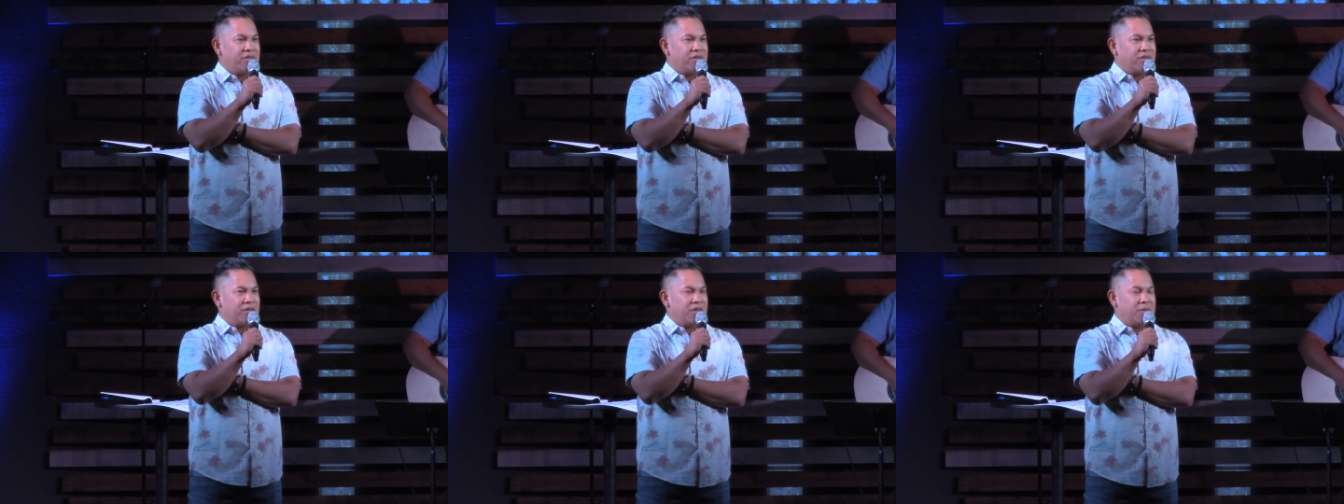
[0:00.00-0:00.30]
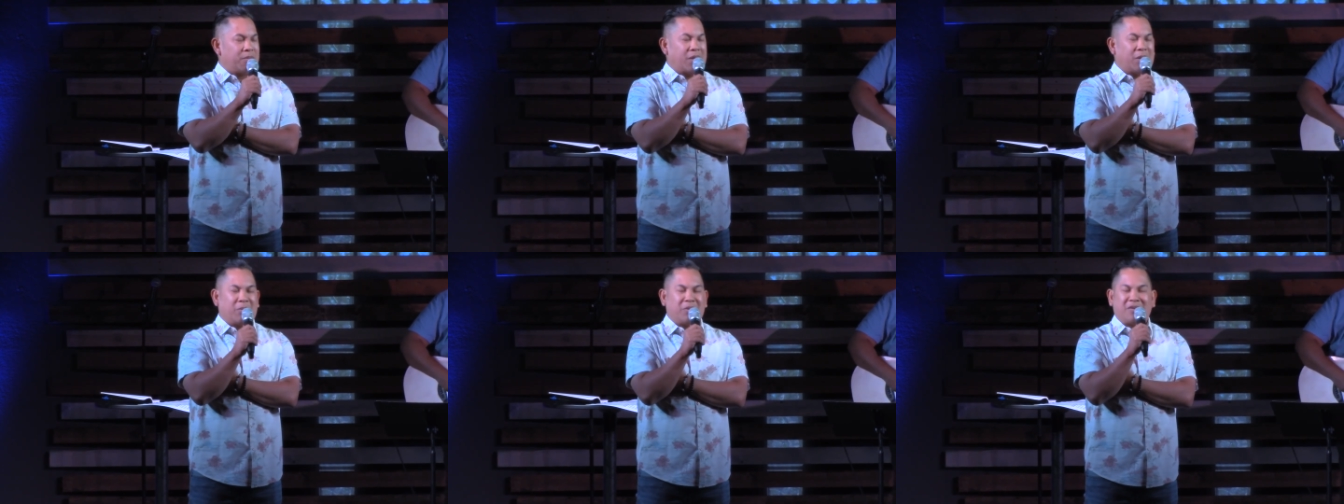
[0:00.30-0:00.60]

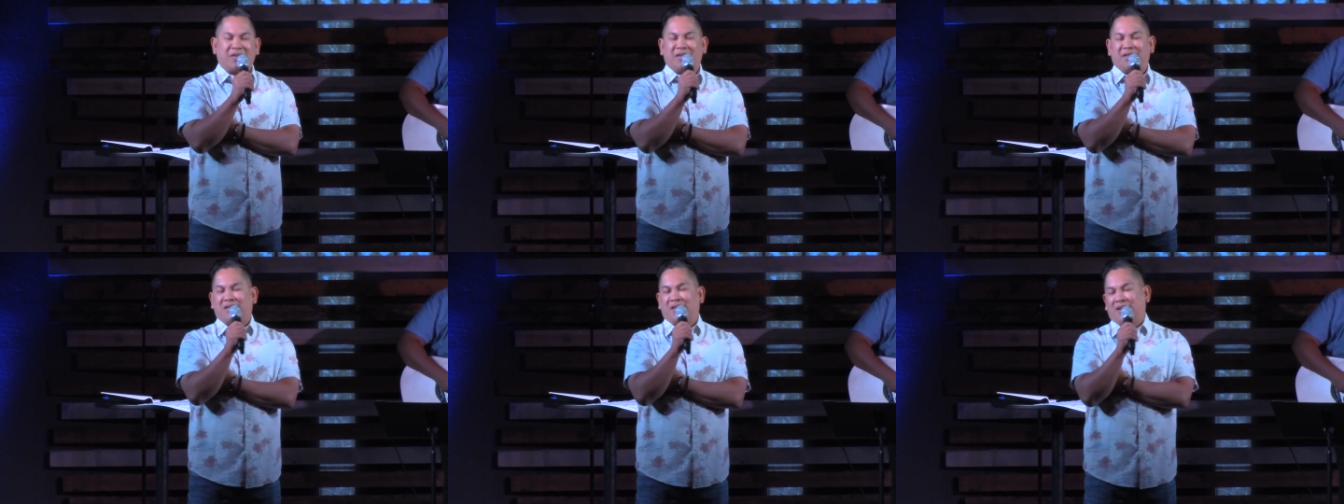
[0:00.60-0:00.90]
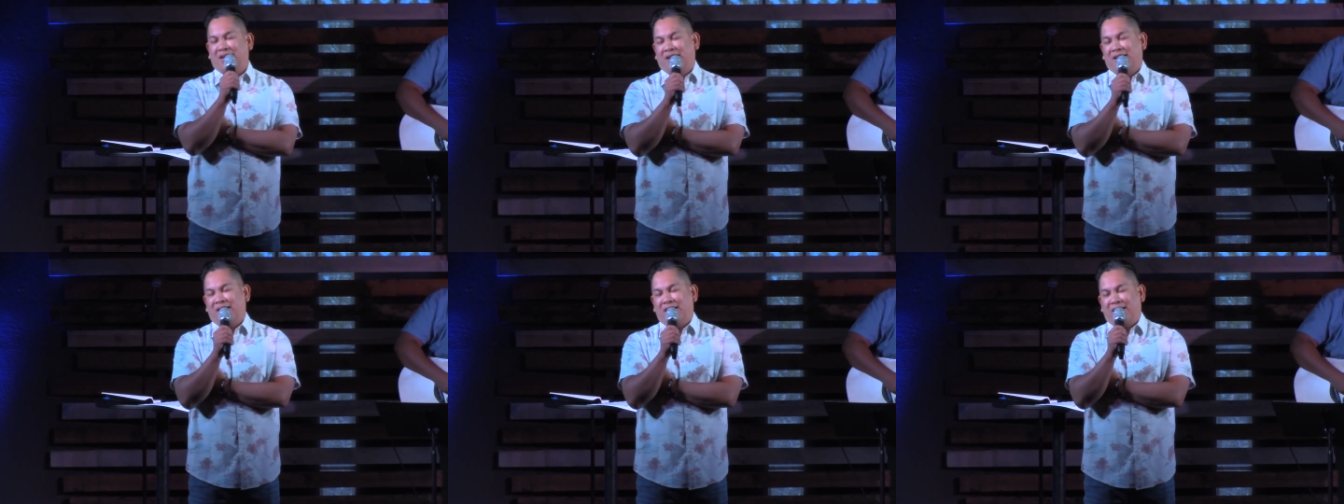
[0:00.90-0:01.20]
The Bible says
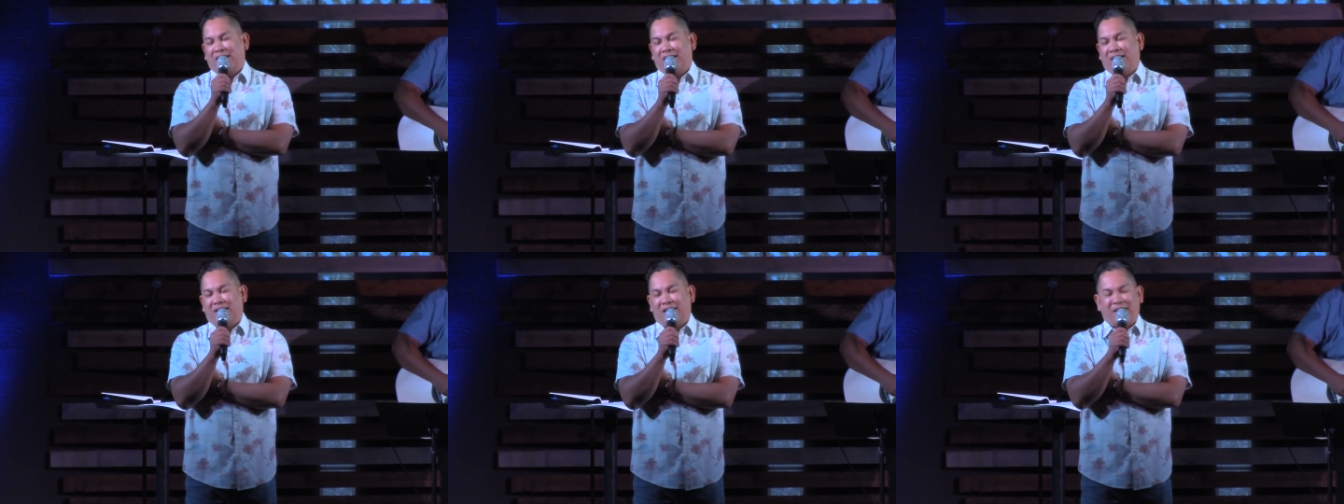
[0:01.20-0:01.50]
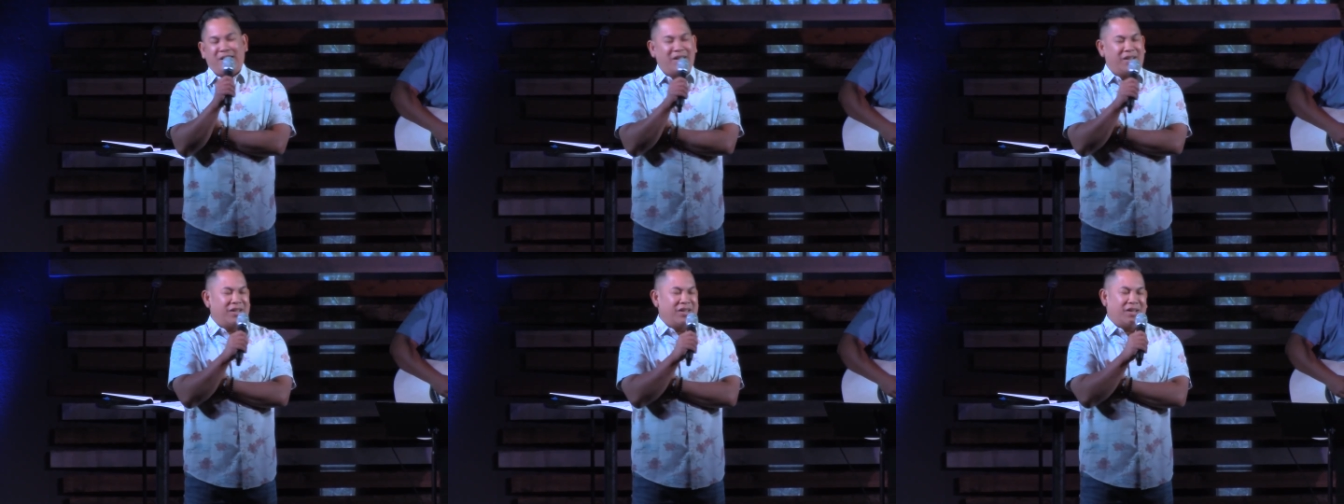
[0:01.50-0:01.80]
that, that,
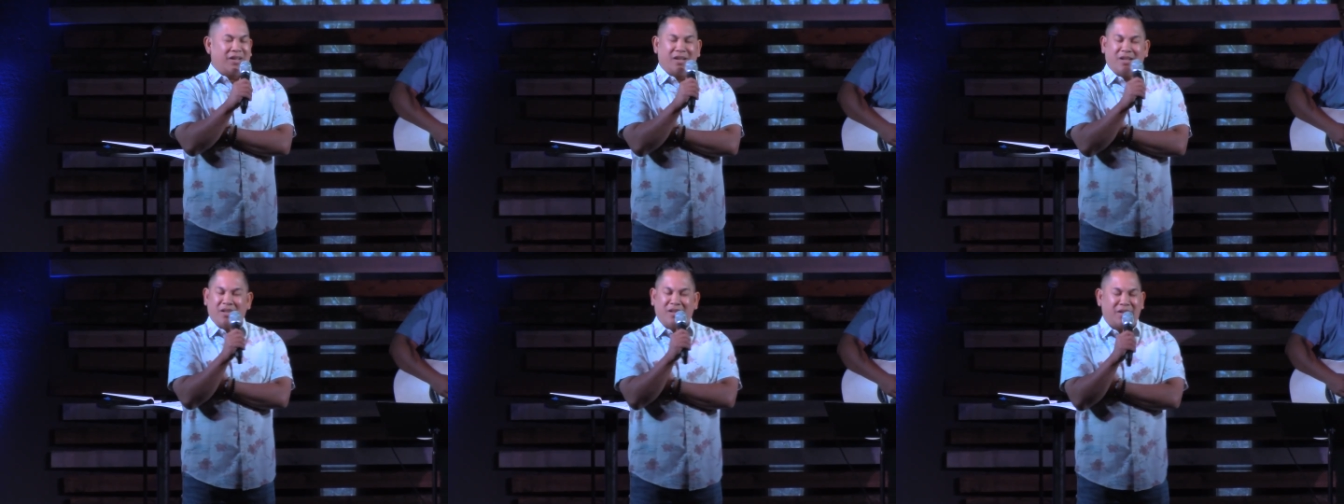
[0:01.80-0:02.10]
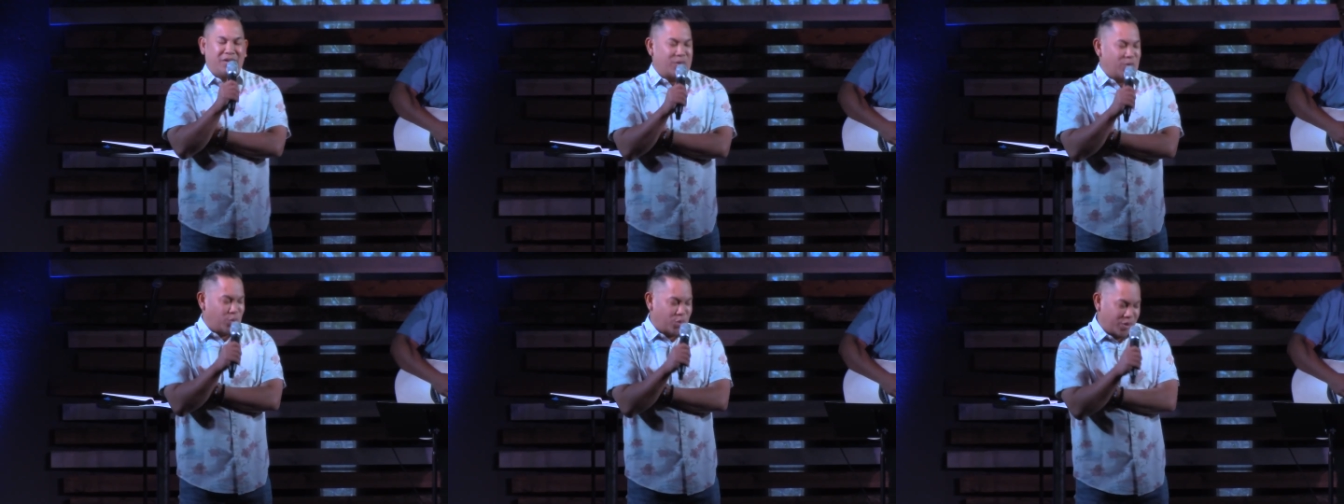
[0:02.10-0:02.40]
that, uh,
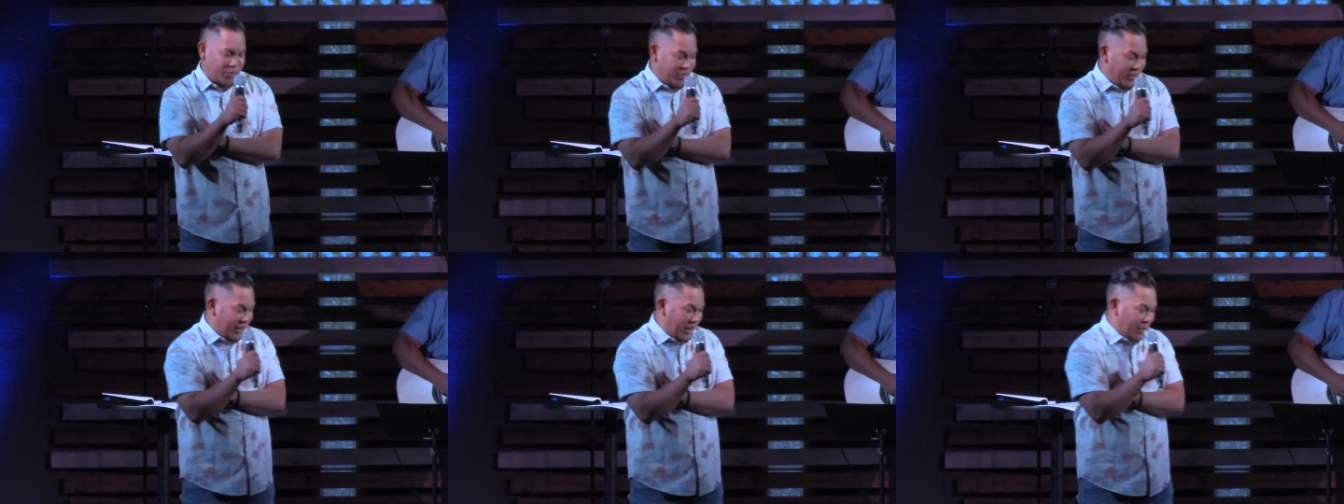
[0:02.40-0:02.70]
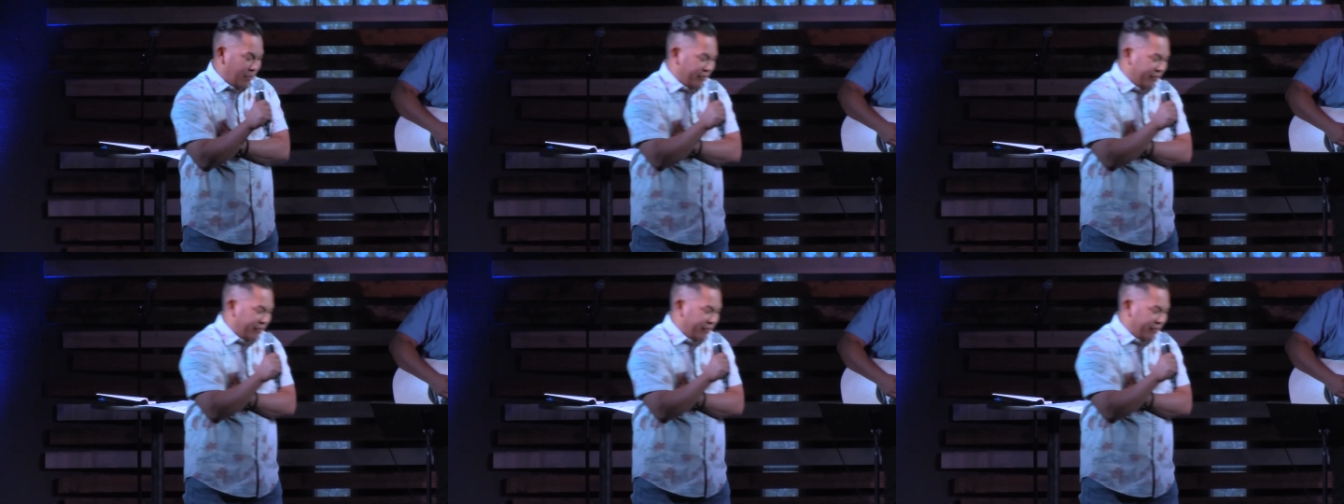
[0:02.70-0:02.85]
that the word became